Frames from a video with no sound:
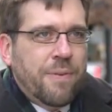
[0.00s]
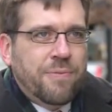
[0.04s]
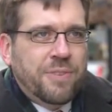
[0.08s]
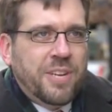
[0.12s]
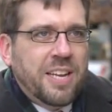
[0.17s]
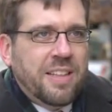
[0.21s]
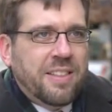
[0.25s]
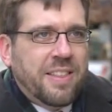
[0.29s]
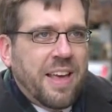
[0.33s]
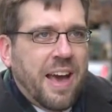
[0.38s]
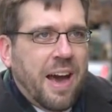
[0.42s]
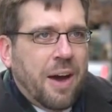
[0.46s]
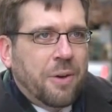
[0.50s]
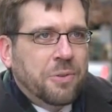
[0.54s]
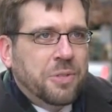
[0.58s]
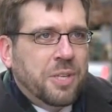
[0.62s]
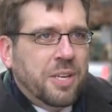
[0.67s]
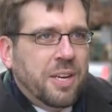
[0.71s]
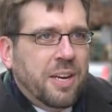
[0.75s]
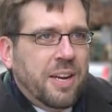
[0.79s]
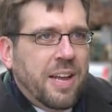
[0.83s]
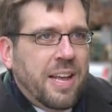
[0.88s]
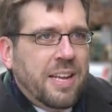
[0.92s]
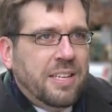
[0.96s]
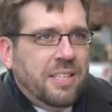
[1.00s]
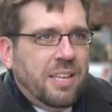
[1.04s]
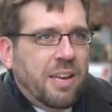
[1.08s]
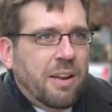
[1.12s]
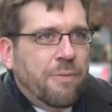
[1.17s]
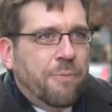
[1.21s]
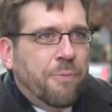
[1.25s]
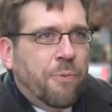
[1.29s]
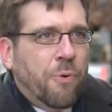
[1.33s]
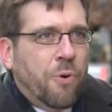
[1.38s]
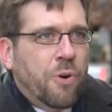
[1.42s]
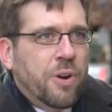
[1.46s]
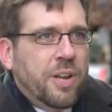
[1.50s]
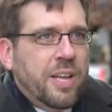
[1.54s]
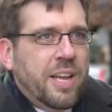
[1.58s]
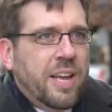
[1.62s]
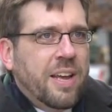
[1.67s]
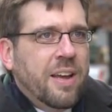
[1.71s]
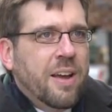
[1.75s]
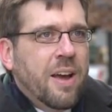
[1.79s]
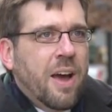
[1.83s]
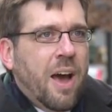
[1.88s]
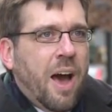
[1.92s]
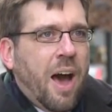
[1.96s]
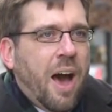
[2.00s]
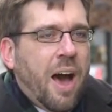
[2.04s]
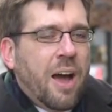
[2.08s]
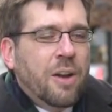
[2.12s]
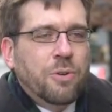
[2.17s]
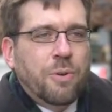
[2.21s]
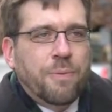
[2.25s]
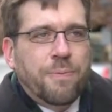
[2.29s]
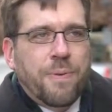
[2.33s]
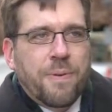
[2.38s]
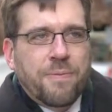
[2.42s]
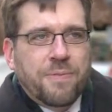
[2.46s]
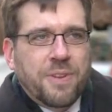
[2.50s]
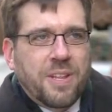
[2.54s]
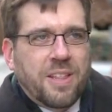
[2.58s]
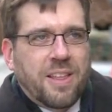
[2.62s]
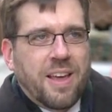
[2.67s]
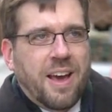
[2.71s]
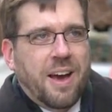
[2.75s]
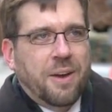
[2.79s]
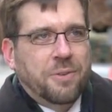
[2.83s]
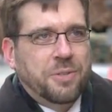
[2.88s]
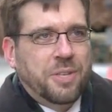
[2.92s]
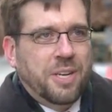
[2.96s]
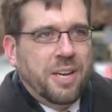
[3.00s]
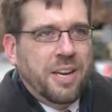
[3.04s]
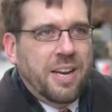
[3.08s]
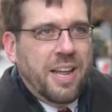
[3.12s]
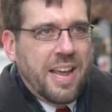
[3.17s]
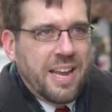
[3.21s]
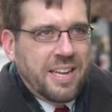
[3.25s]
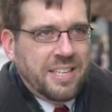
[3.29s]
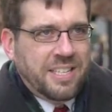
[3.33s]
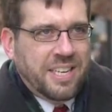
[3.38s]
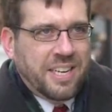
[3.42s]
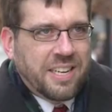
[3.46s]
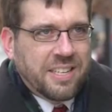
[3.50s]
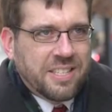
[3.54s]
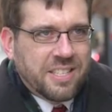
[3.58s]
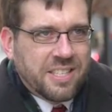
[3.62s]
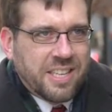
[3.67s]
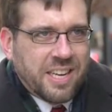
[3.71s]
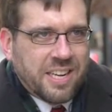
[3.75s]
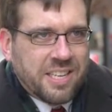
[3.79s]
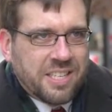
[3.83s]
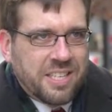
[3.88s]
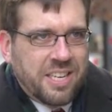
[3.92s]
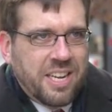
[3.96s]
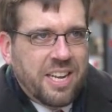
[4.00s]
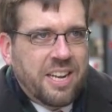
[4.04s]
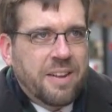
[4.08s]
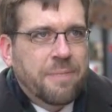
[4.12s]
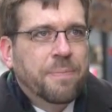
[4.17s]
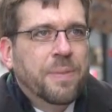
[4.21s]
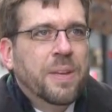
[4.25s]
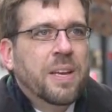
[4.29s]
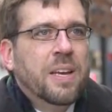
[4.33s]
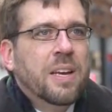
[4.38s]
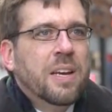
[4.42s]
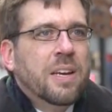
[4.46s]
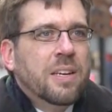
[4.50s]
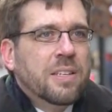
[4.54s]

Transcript: fifteen thousand in eighteen forty, one hundred fifty thousand in eighteen sixty.